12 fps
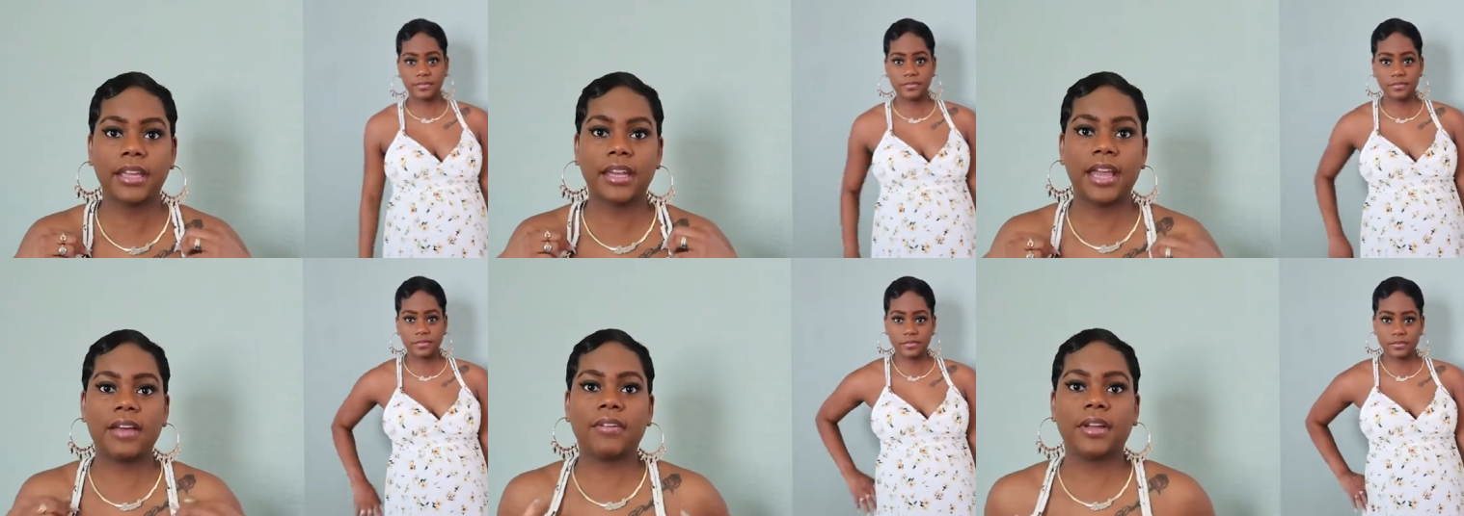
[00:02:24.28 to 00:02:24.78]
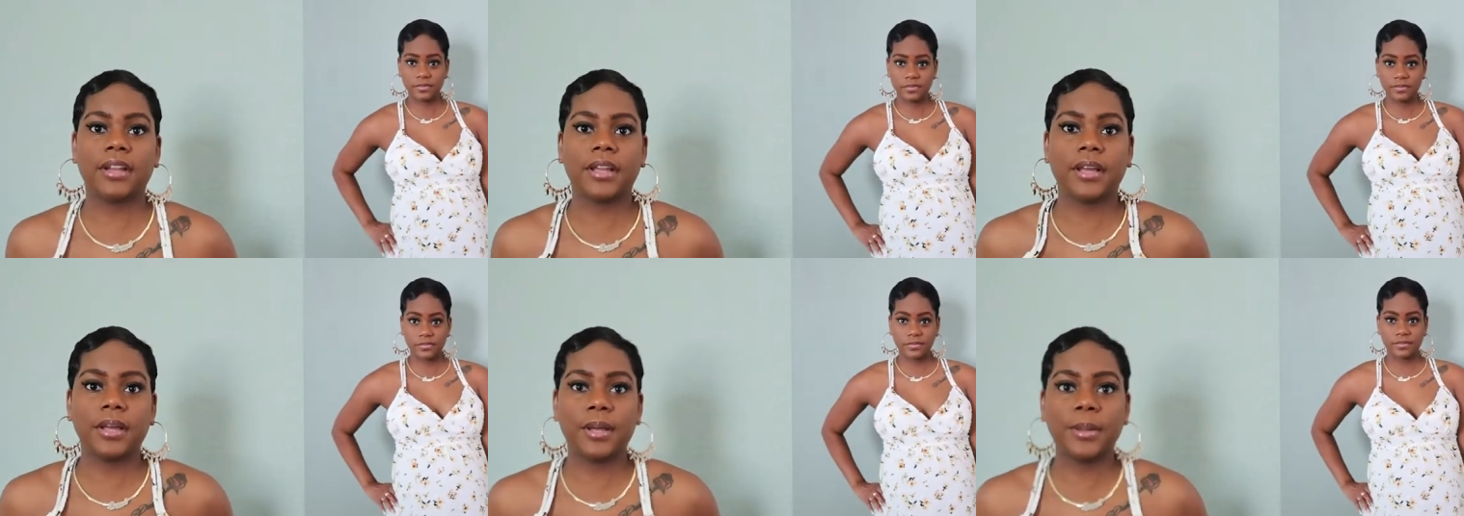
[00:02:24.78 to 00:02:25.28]
Speaker 1: and I have on
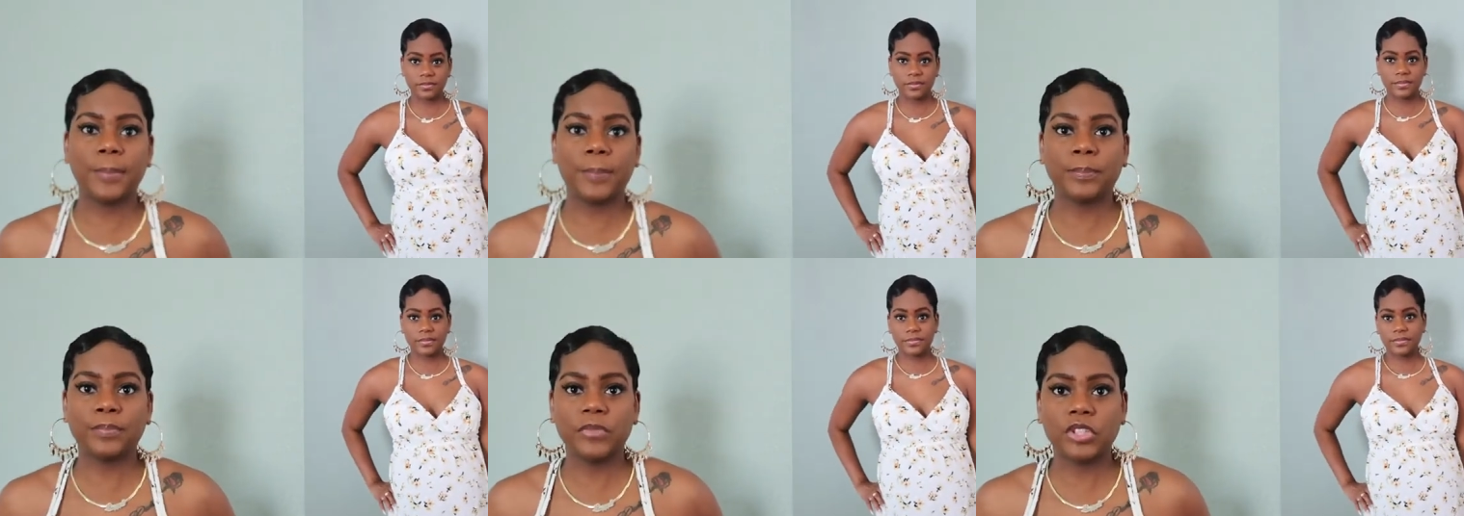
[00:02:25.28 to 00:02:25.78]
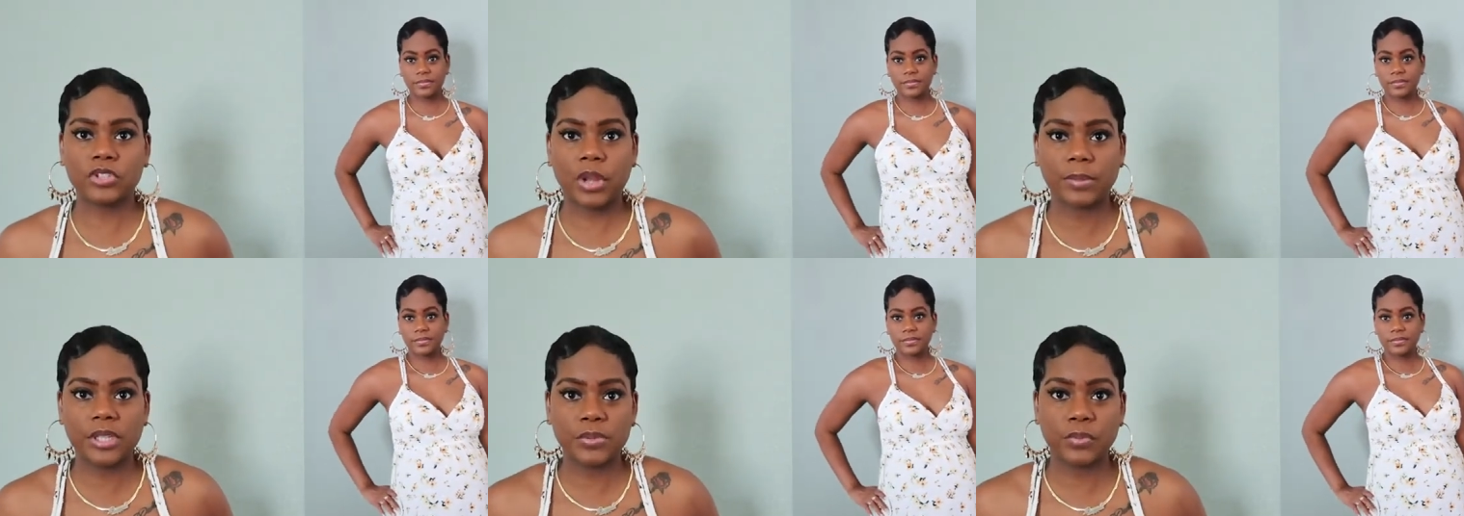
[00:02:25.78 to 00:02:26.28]
um
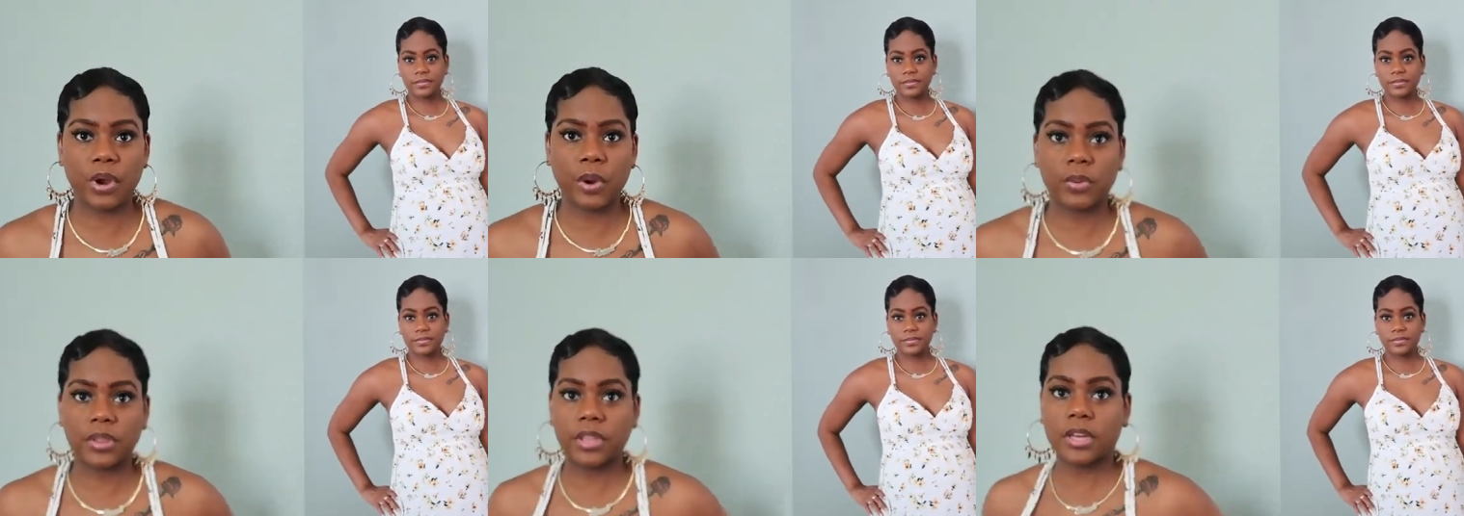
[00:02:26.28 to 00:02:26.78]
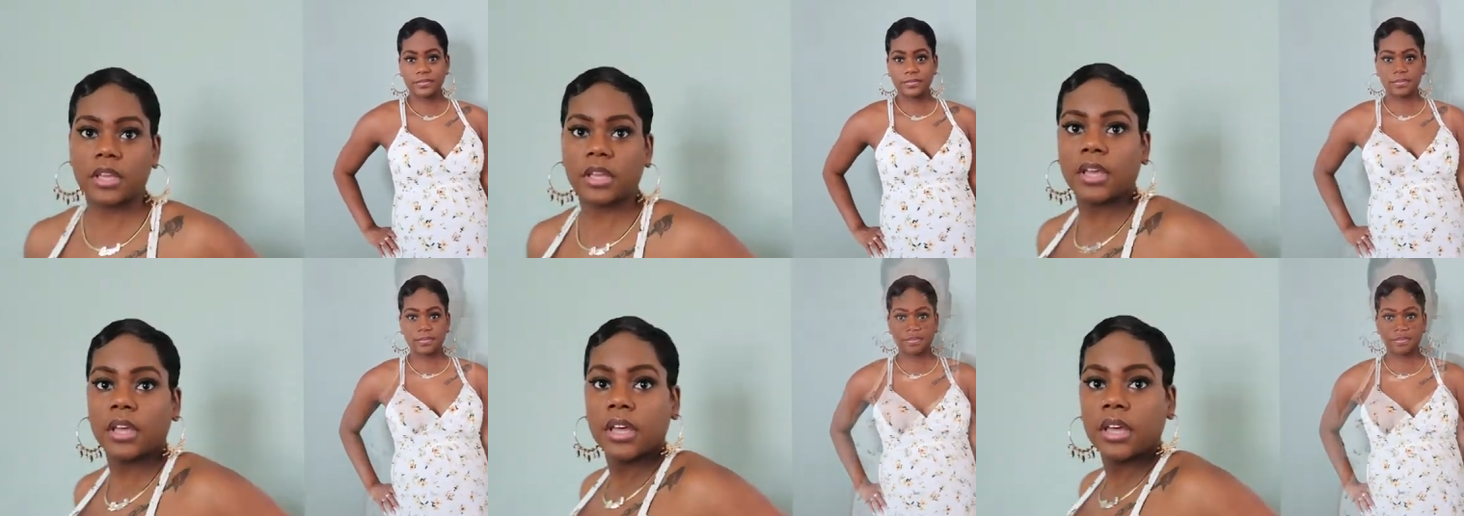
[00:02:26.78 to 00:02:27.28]
strapless bra with it.
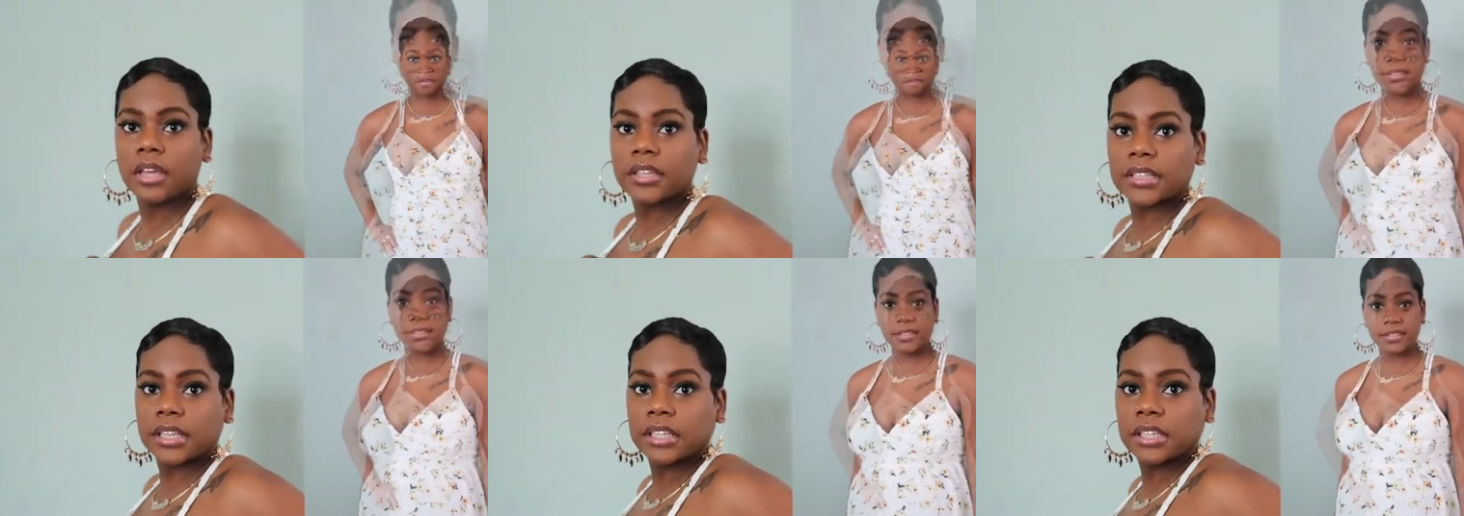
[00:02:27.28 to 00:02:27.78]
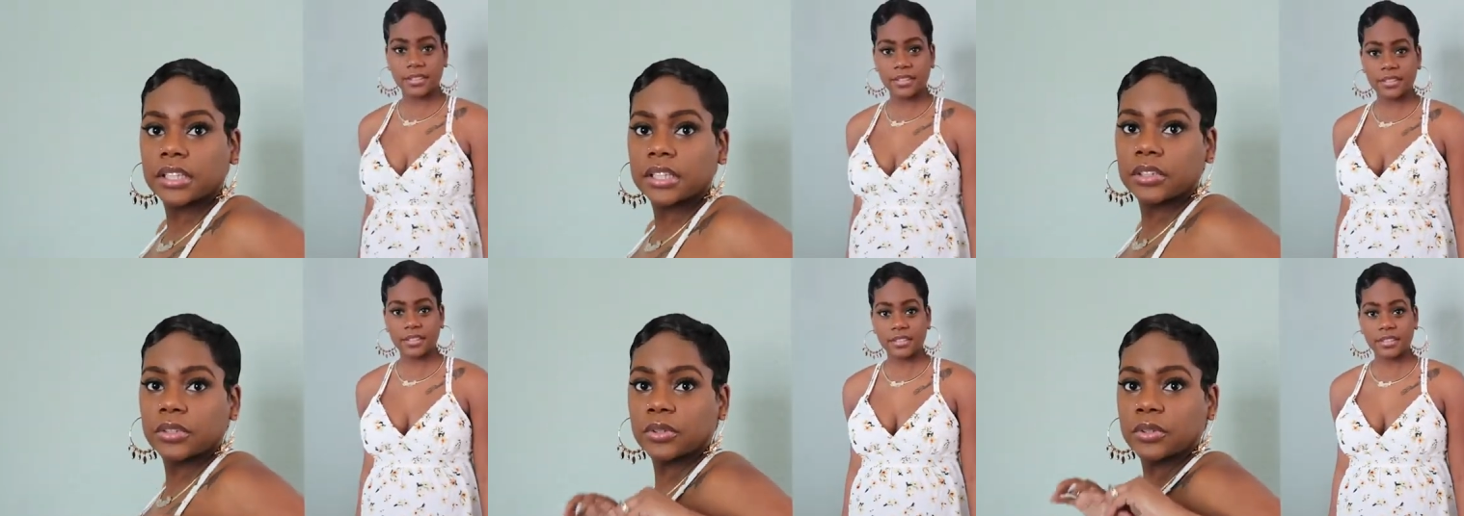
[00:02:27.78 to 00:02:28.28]
It's a
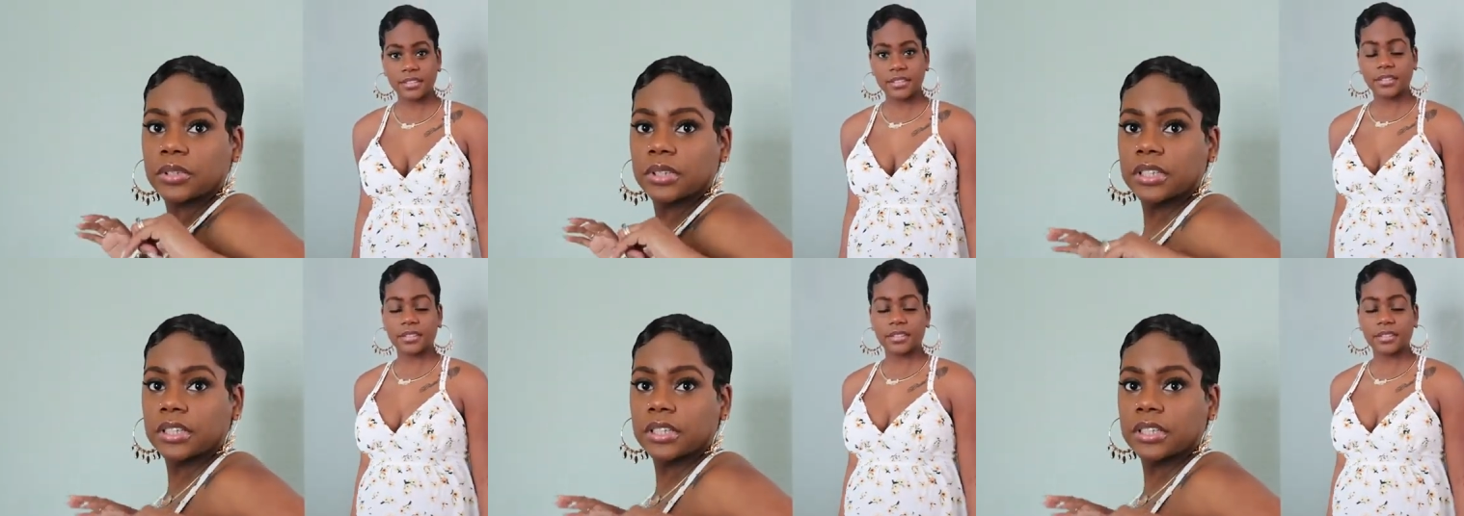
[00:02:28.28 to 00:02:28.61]
little